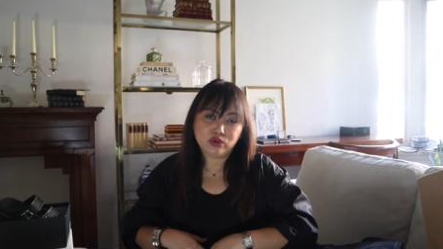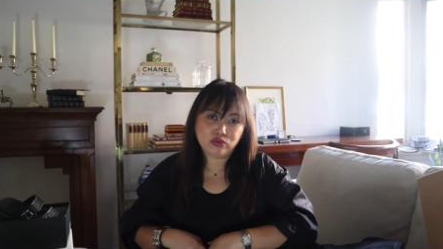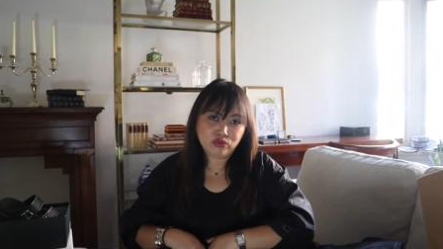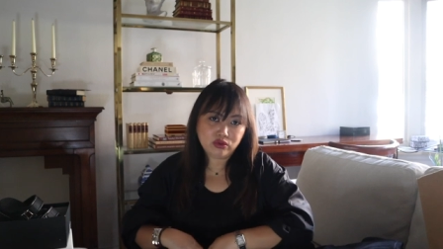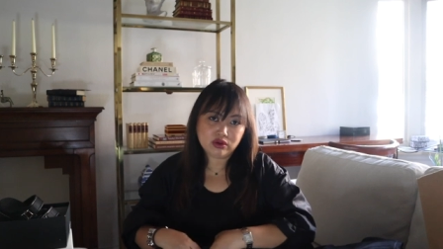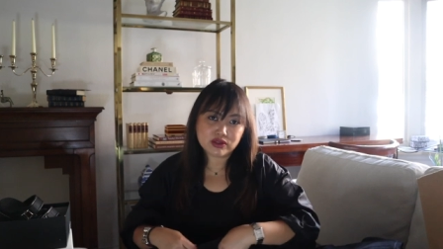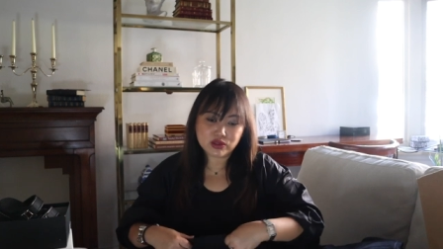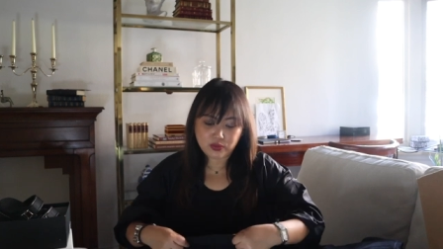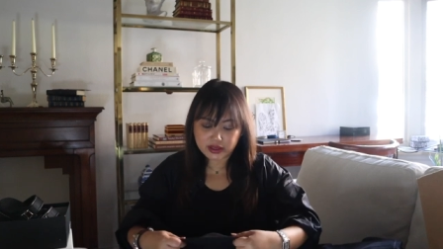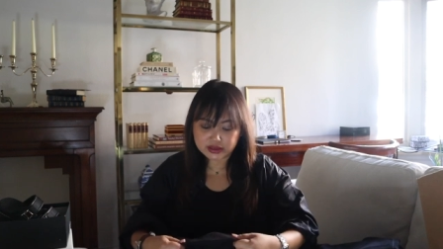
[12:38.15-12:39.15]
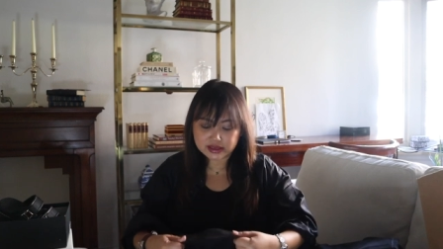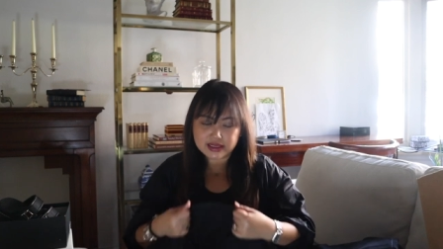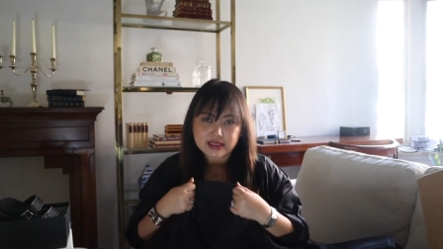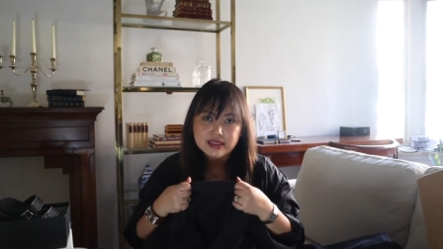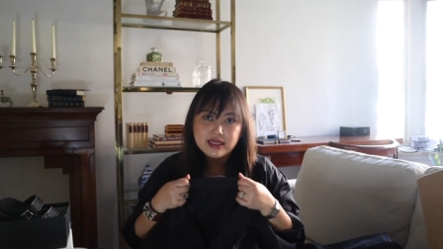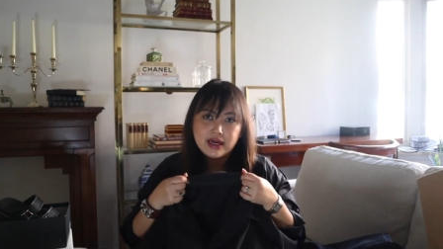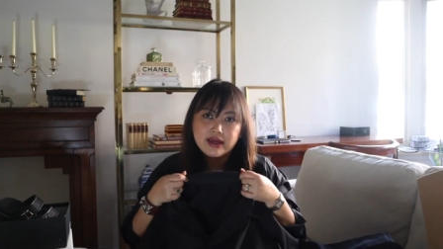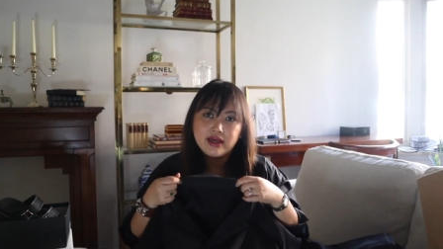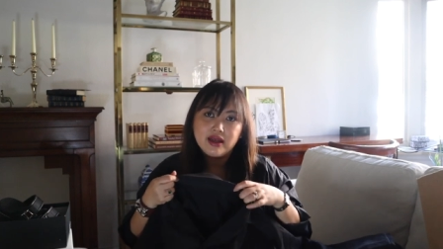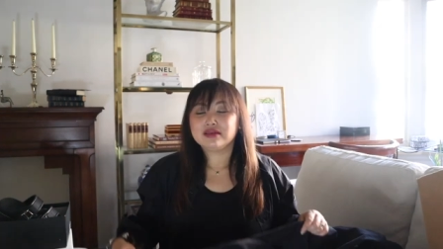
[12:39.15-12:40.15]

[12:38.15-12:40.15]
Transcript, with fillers: or wool sweaters inside.